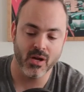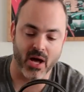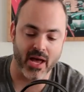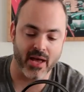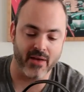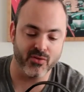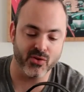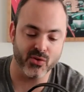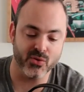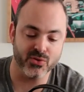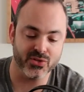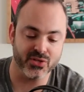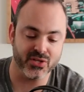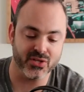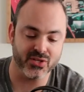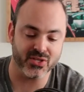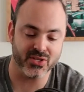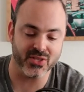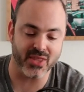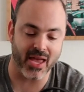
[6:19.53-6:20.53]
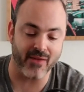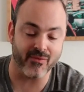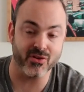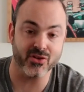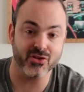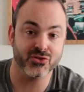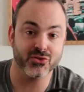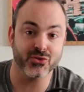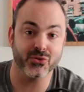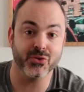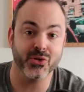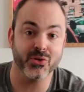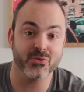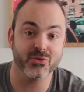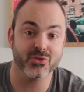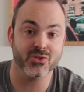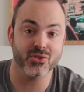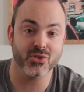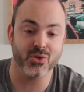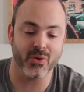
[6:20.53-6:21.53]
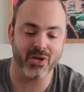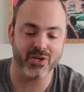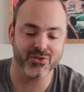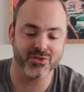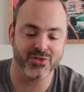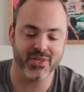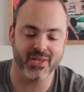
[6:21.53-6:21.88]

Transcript: I have used these in every studio situation